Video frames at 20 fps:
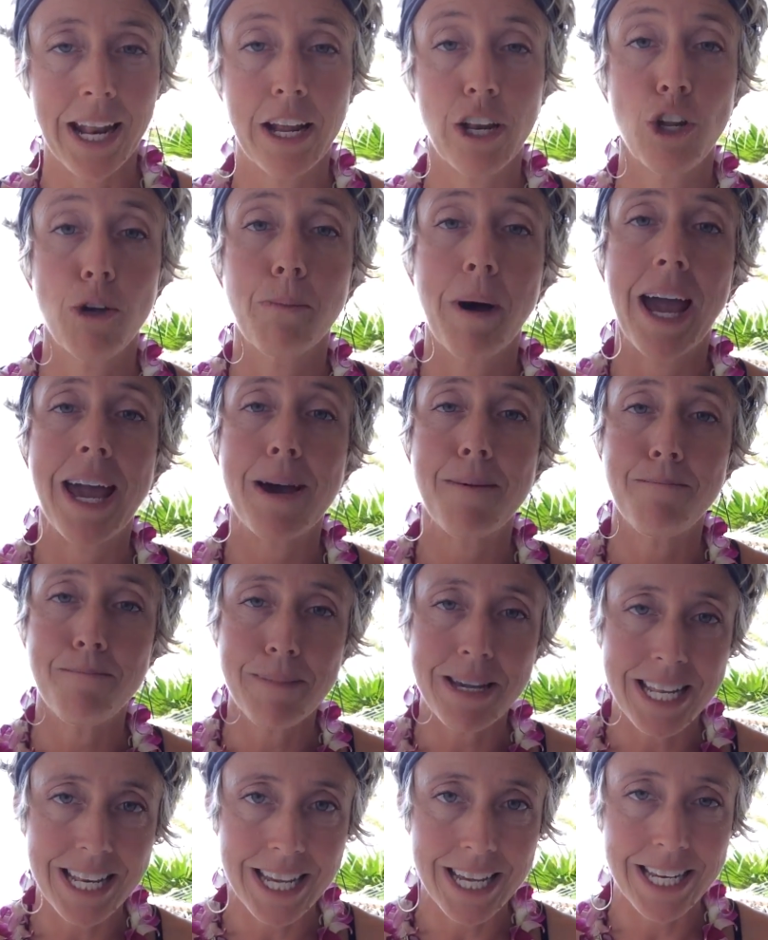I knew my
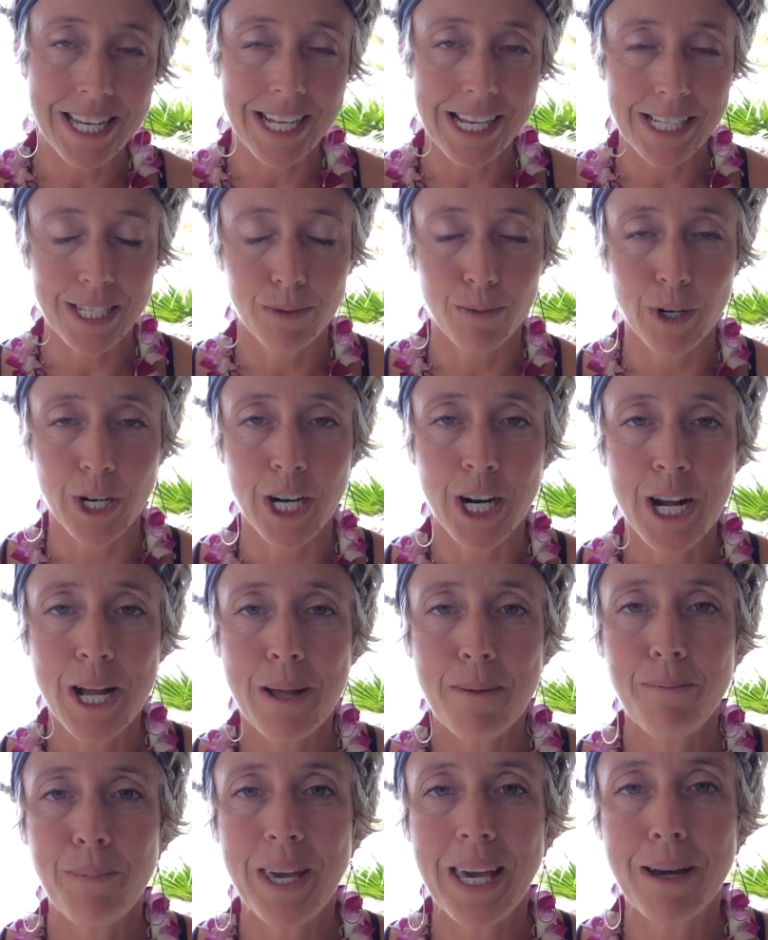immediate needs were
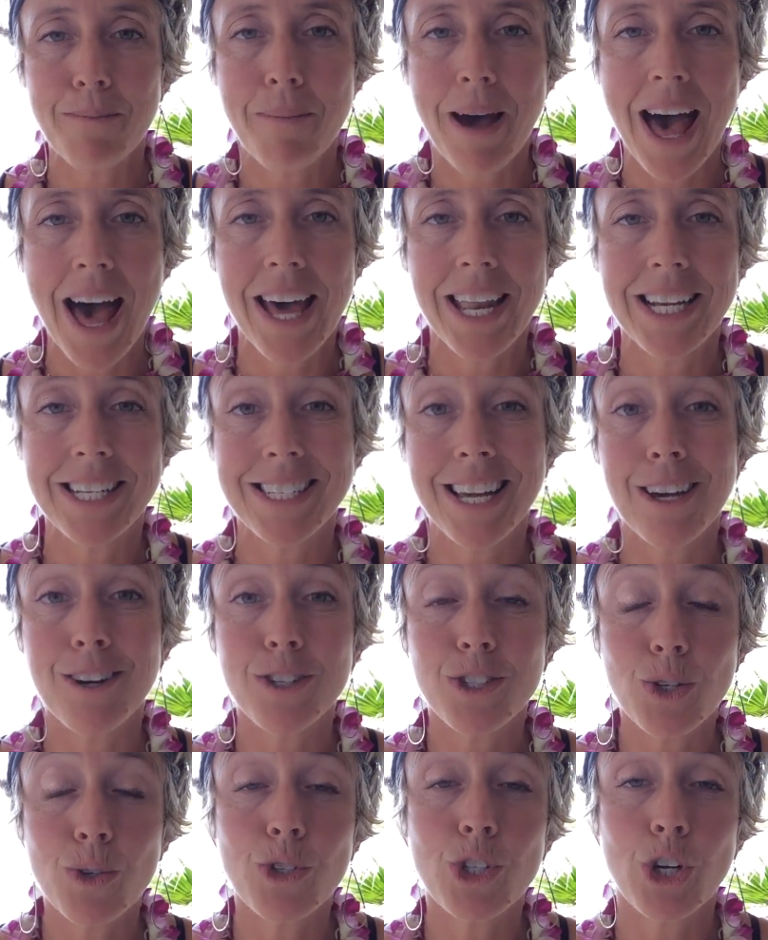being met as I
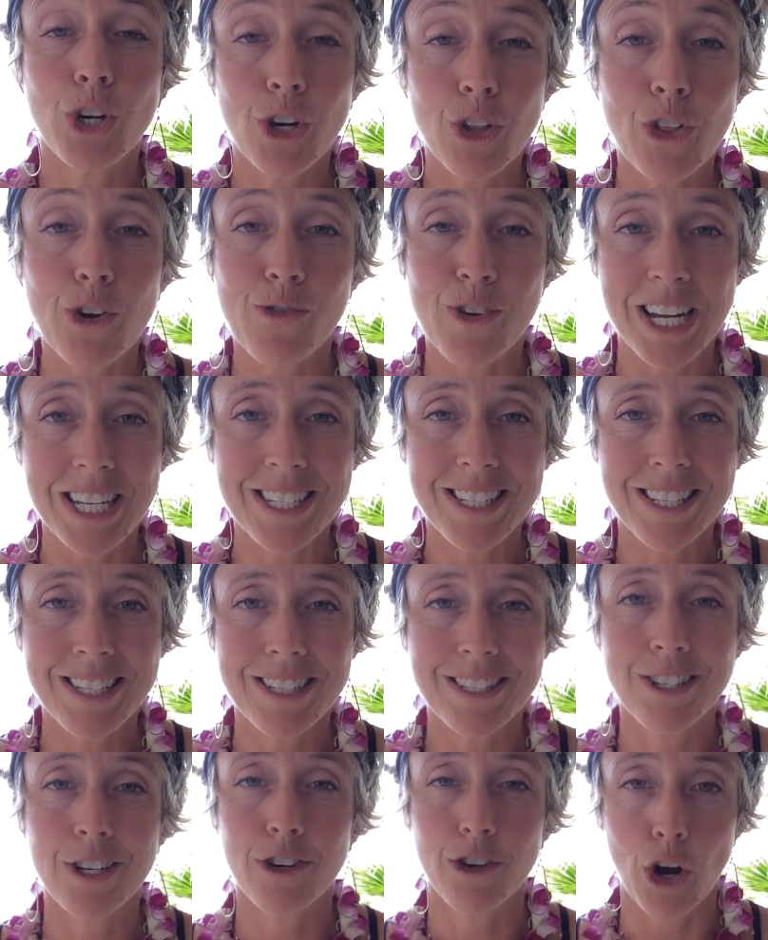also took the
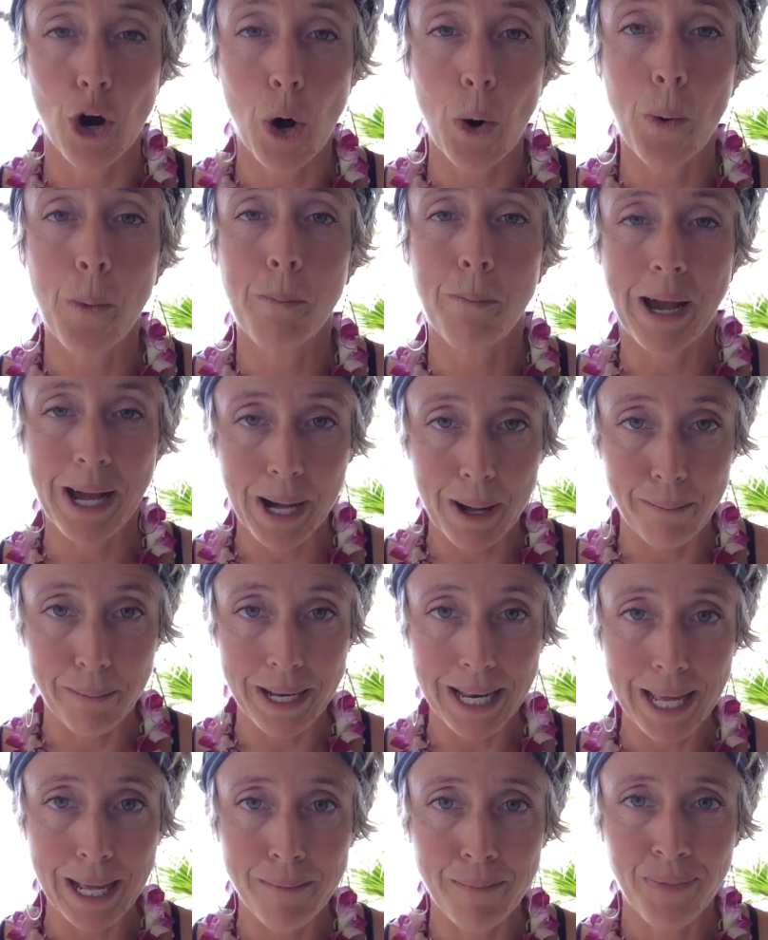risks to grow my
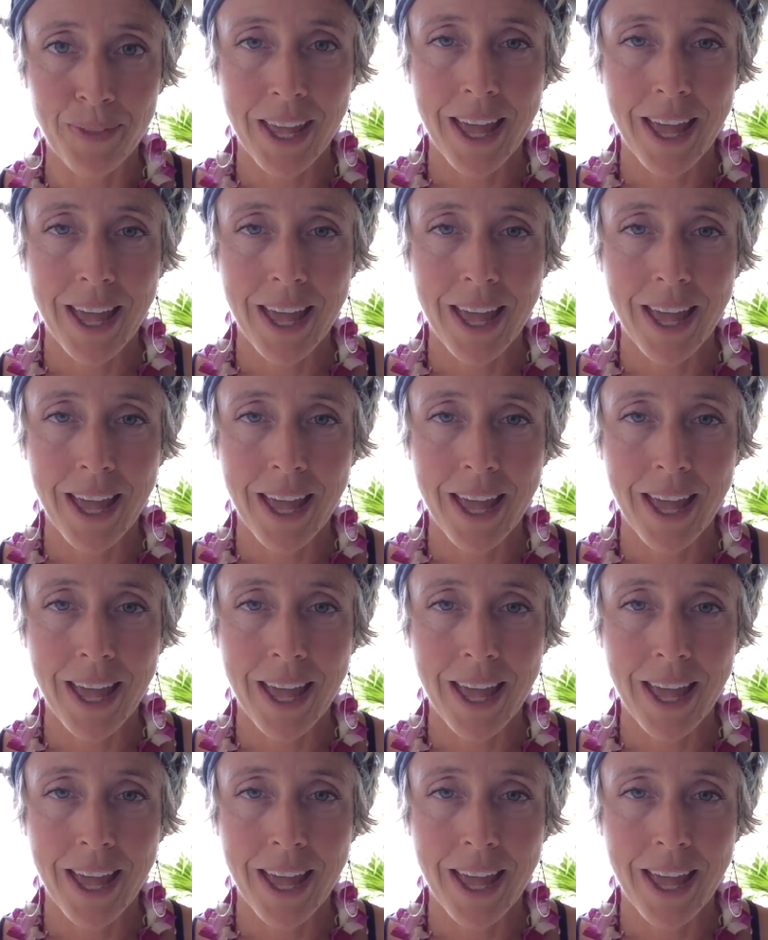company.